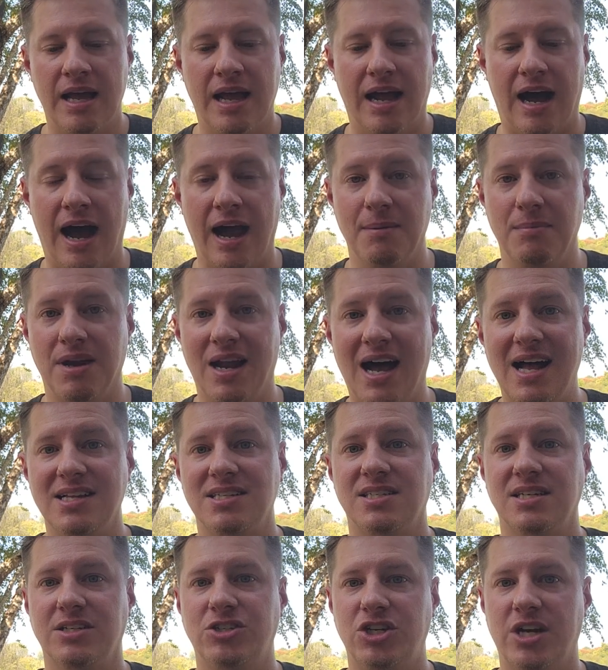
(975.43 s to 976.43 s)
I'm not
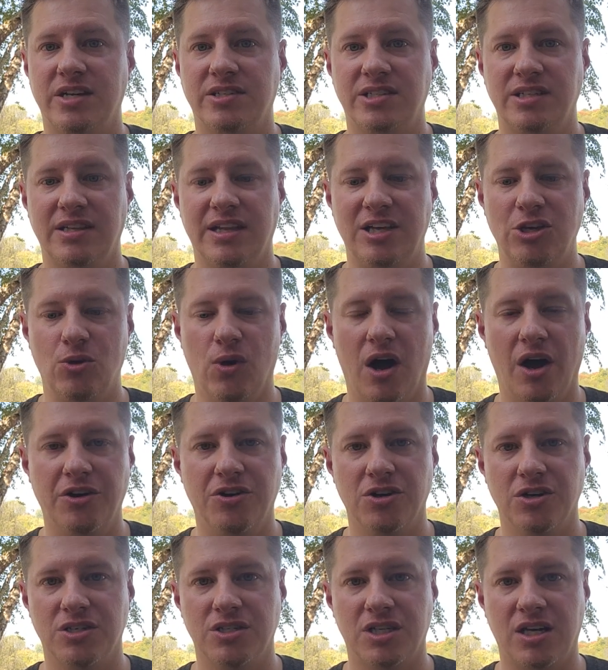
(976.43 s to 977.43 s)
suggesting that you
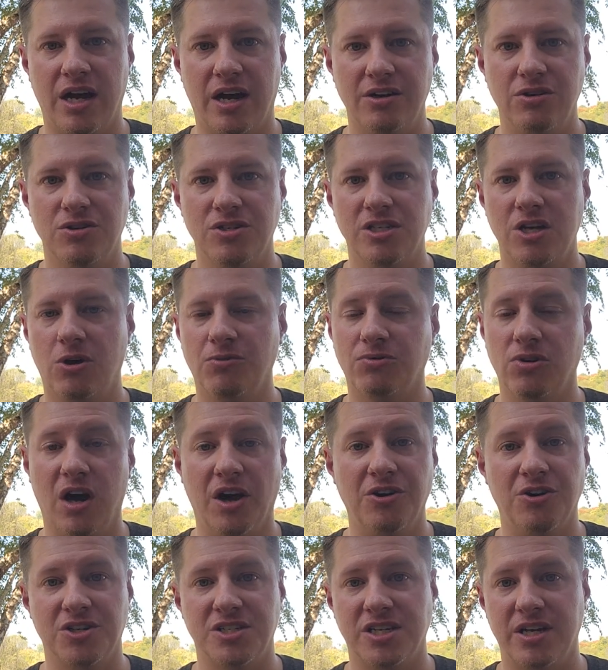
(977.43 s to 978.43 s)
undercut yourself or
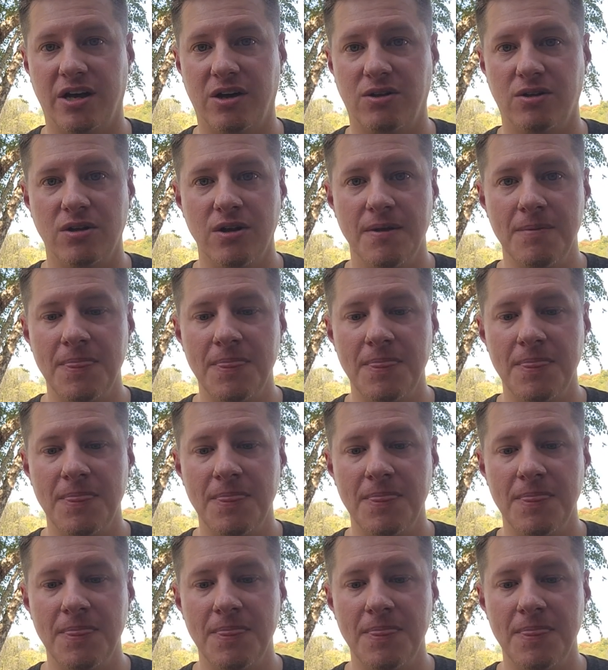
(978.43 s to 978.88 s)
undersell